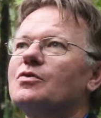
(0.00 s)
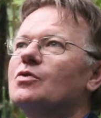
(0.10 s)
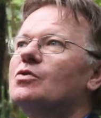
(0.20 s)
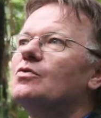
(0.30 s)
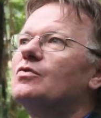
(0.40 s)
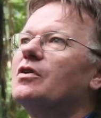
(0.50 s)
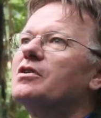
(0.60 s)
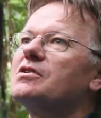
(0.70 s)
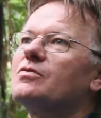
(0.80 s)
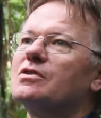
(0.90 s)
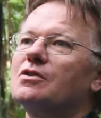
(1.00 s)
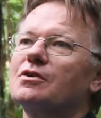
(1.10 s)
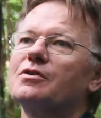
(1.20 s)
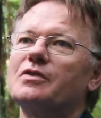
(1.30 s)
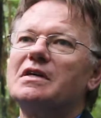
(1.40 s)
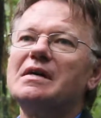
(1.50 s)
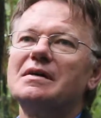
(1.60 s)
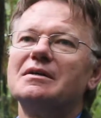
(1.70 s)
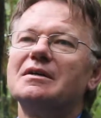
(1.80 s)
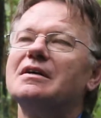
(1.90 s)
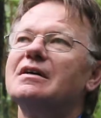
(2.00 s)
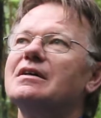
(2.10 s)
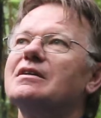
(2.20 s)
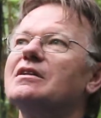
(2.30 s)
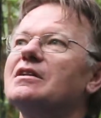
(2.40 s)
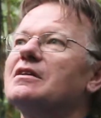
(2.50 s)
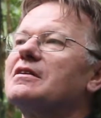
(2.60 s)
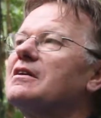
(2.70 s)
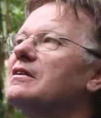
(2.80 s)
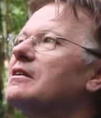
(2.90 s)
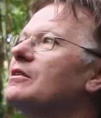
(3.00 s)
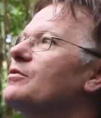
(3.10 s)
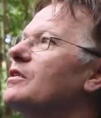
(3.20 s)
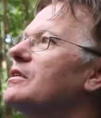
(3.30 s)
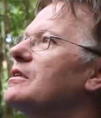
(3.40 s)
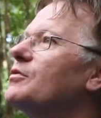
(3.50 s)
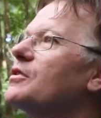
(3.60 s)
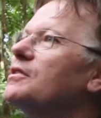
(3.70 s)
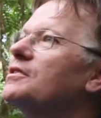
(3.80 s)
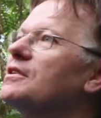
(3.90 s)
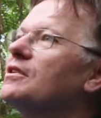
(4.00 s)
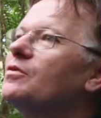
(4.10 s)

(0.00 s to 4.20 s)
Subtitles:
for forest photography. The thing that I find difficult in the